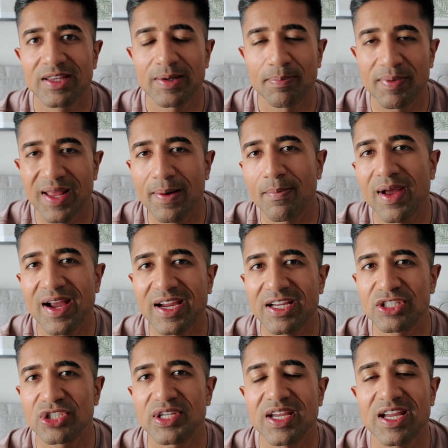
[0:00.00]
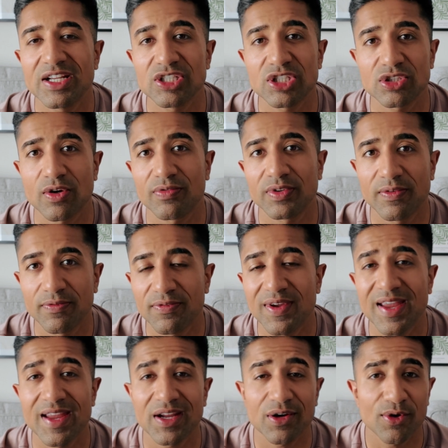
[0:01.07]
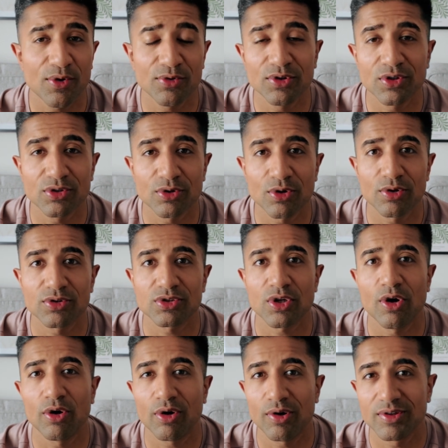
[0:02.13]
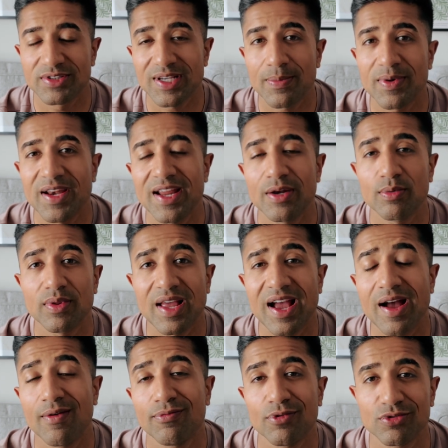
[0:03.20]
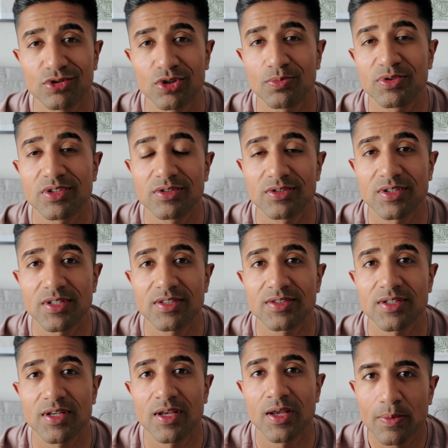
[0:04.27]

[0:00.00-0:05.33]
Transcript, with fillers: The black market GH is often fake, underdosed, or contaminated with harmful substances.